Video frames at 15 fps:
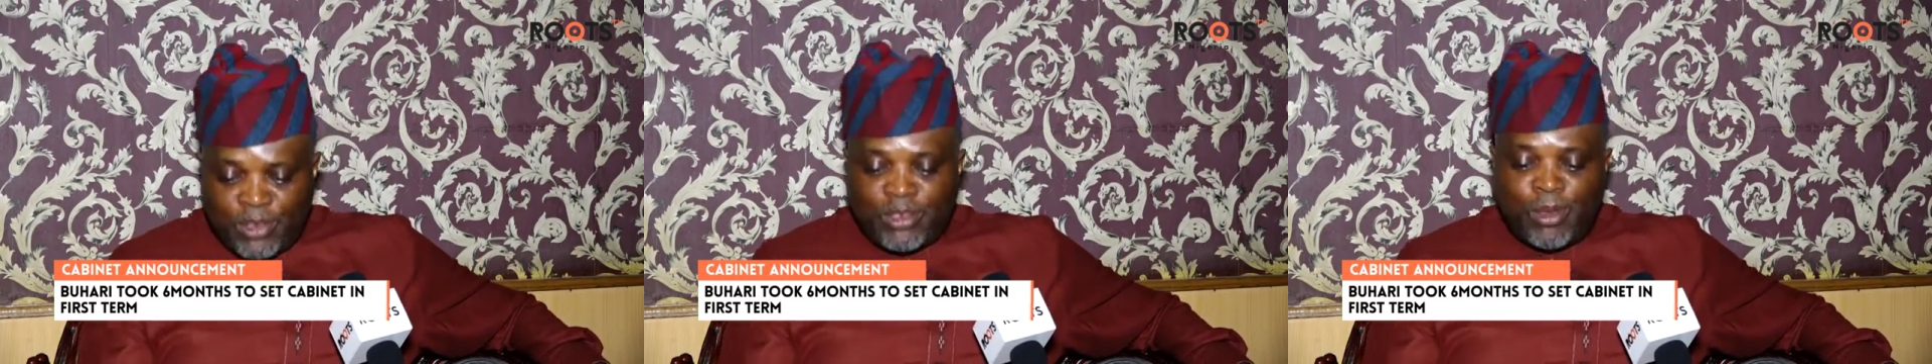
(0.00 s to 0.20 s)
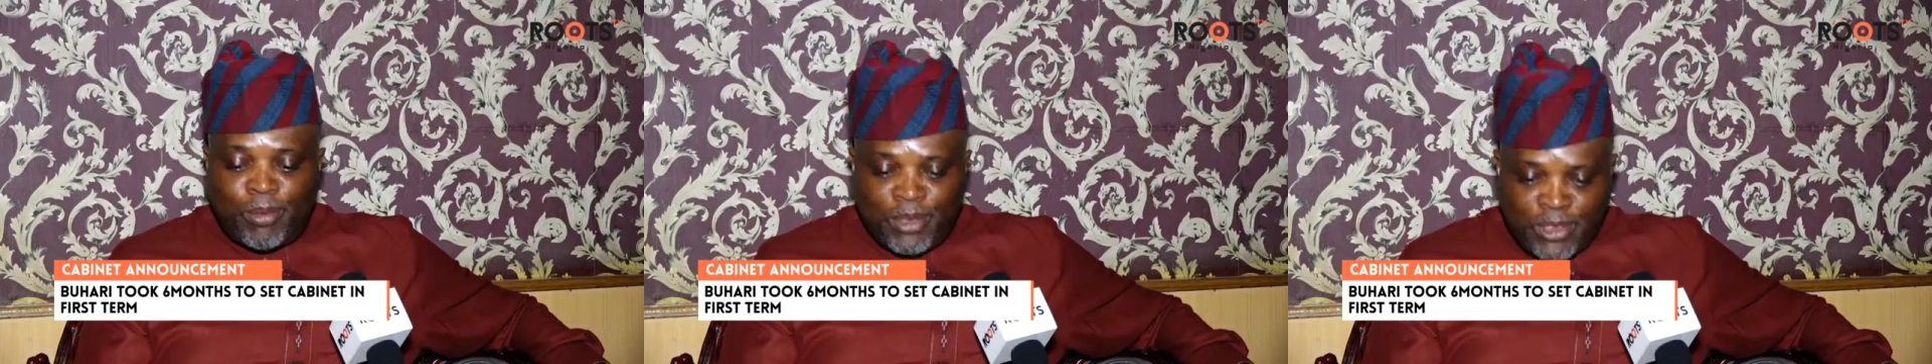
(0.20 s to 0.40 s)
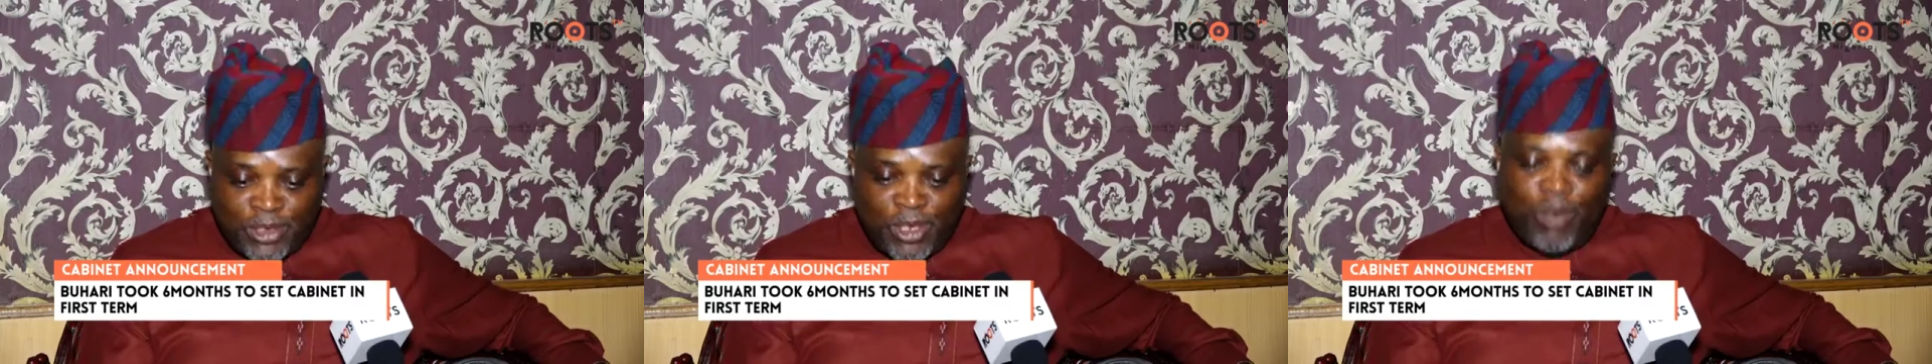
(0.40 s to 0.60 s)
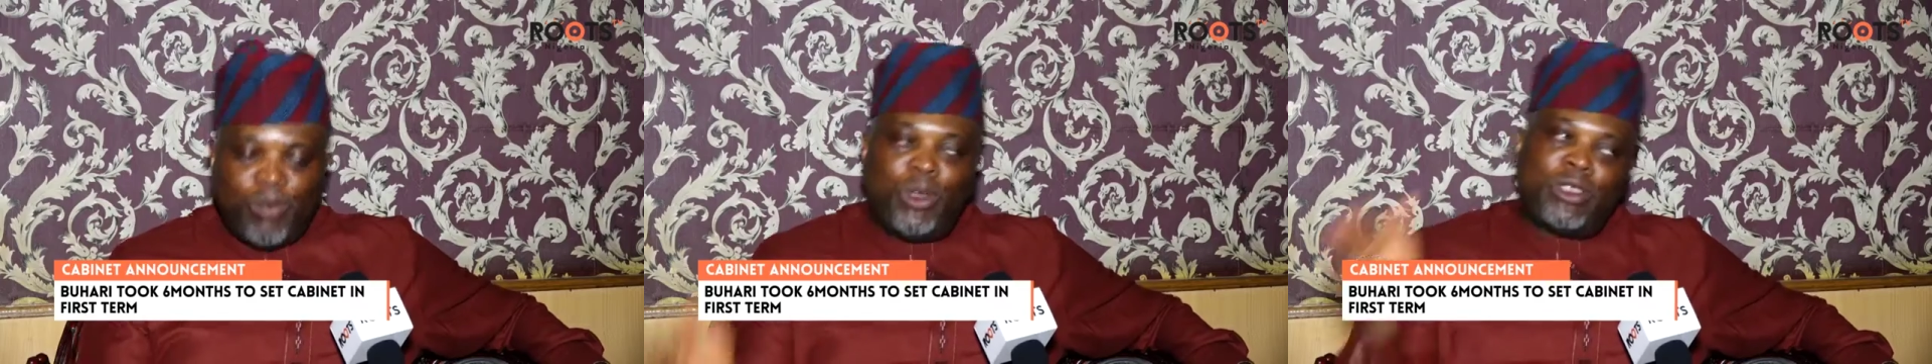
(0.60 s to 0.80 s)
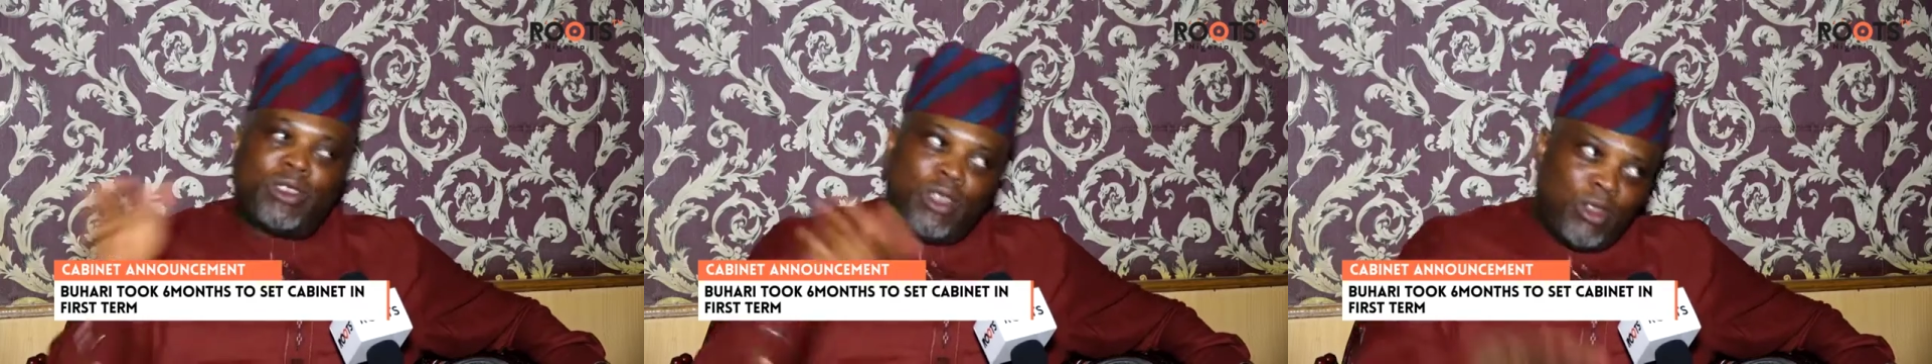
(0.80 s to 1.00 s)
Thomas John
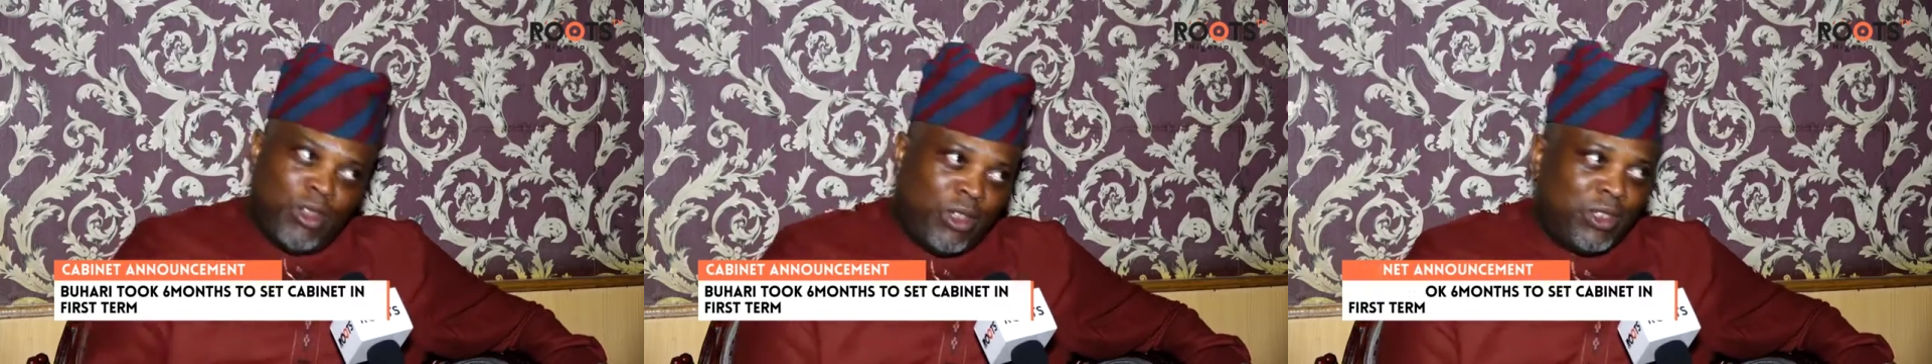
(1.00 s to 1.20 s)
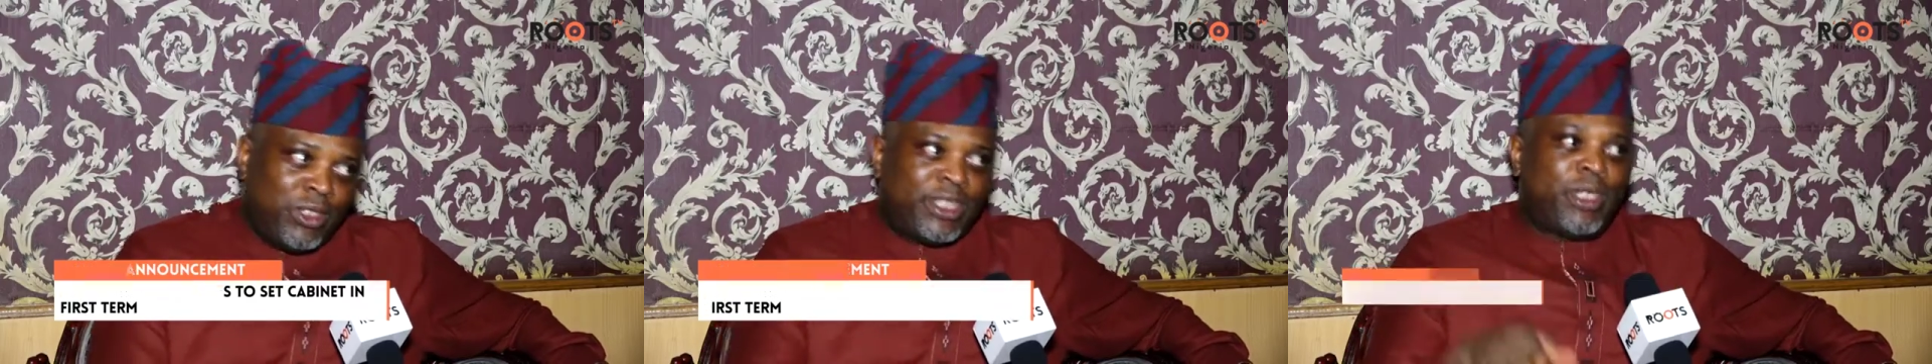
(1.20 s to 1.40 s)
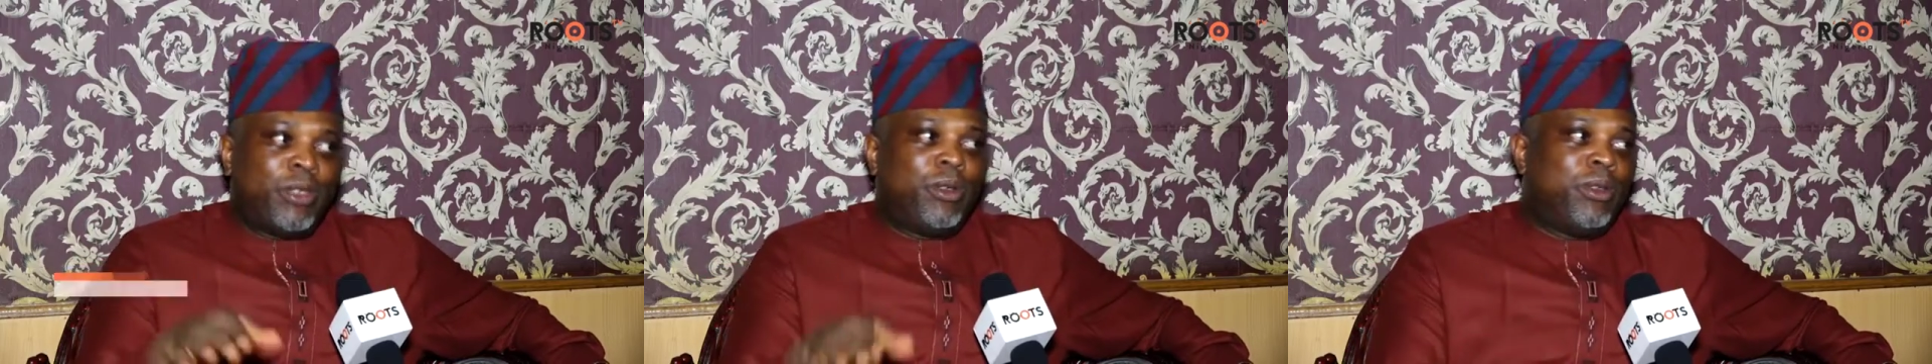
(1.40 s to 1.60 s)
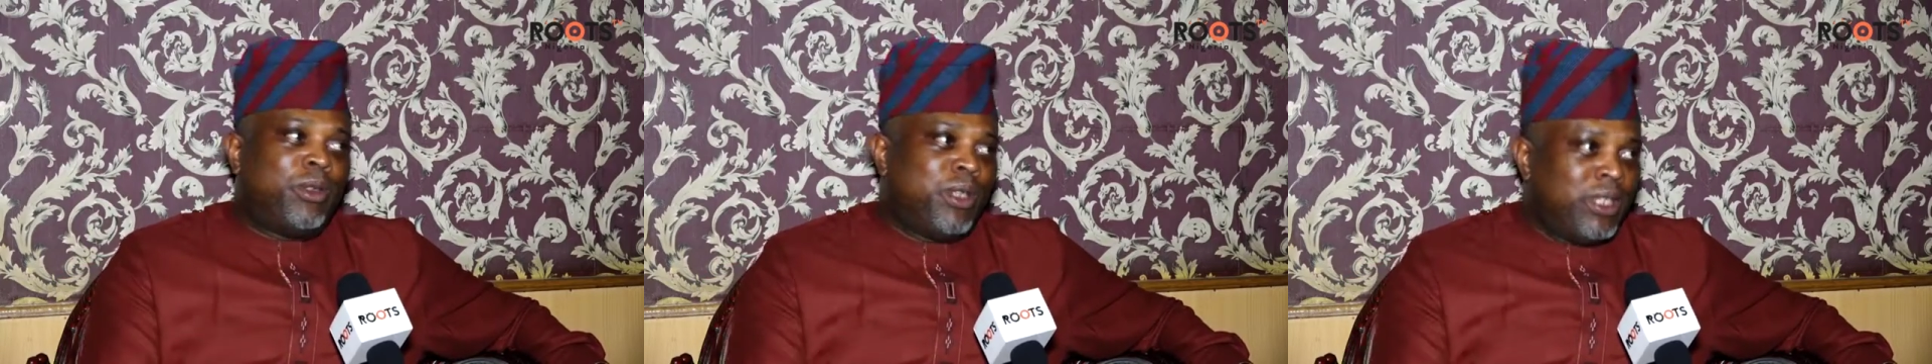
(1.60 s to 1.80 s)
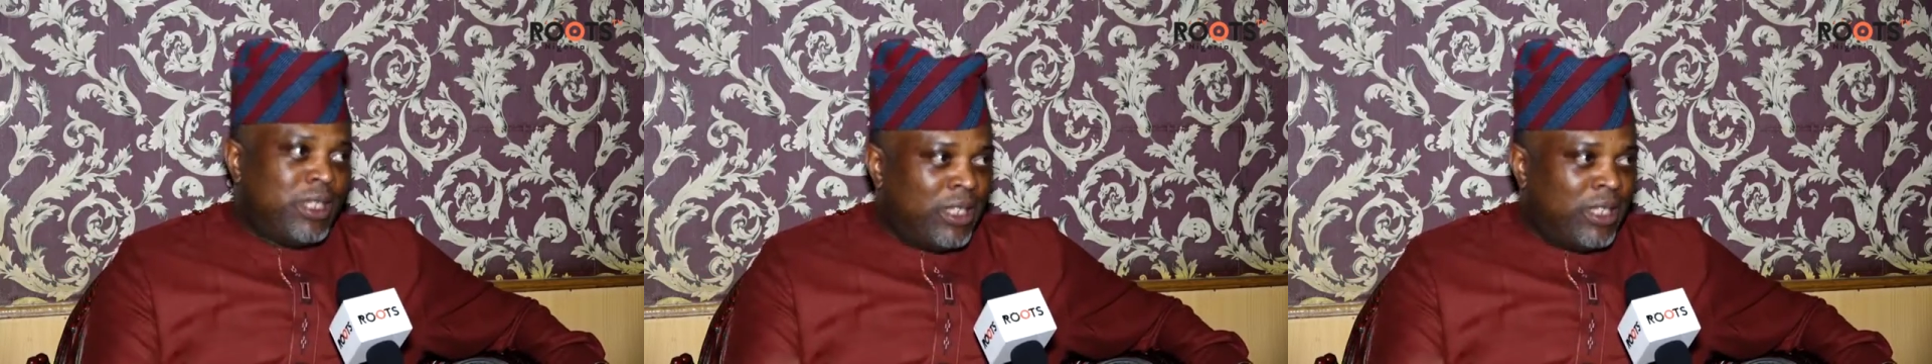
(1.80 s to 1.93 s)
was also,